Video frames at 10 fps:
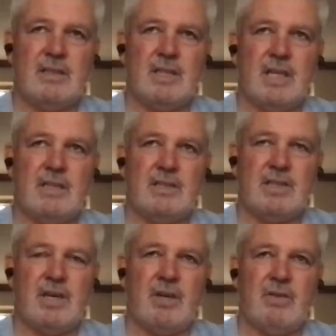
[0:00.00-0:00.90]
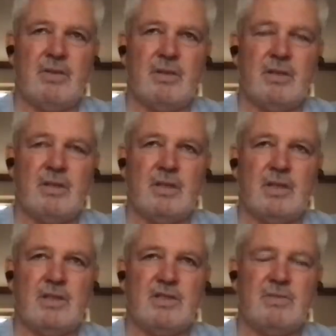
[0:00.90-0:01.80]
and so
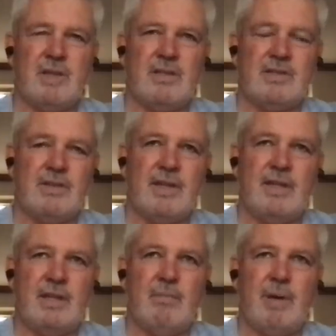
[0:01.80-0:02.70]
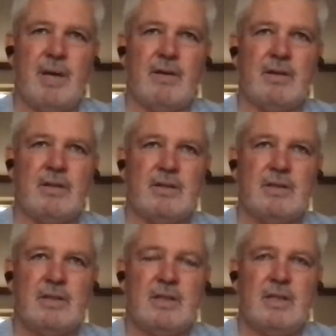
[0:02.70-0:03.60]
it's it's thinking about,
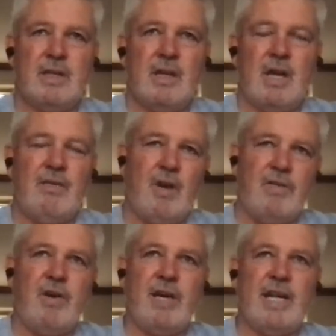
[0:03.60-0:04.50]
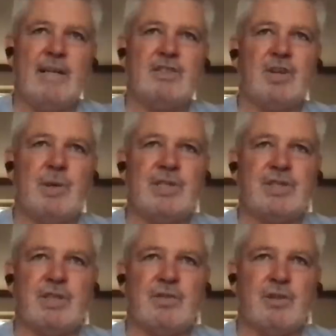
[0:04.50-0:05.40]
if, if I get asked a
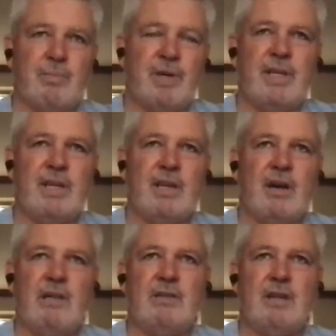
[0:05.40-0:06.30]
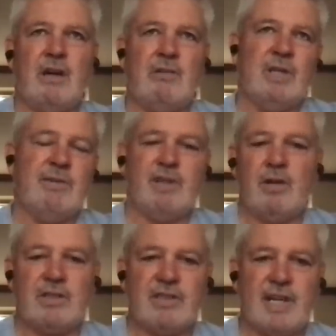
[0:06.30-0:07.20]
question or an opinion, I I'll give an
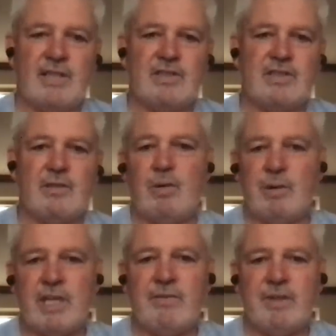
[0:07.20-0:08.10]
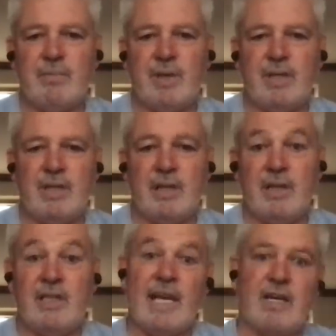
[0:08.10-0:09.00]
honest answer or give an opinion, and
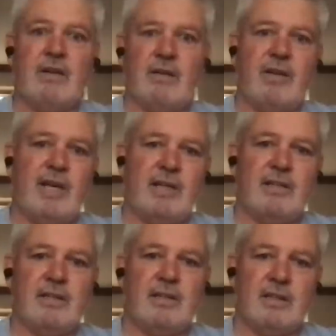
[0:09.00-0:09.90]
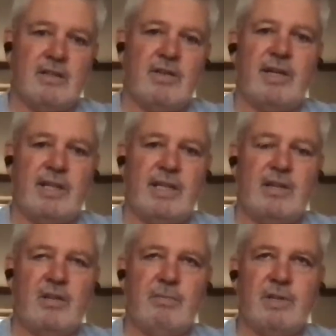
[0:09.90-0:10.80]
then that can create a create a
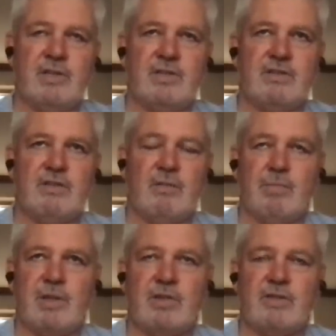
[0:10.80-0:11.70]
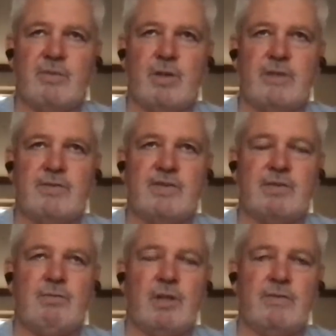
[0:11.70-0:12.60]
headline because because of what you've
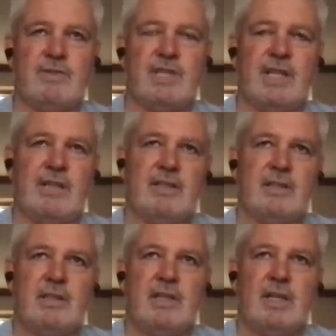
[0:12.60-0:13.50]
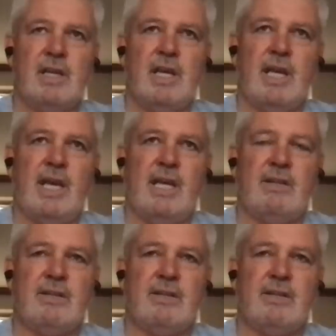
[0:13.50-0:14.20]
what you've said, and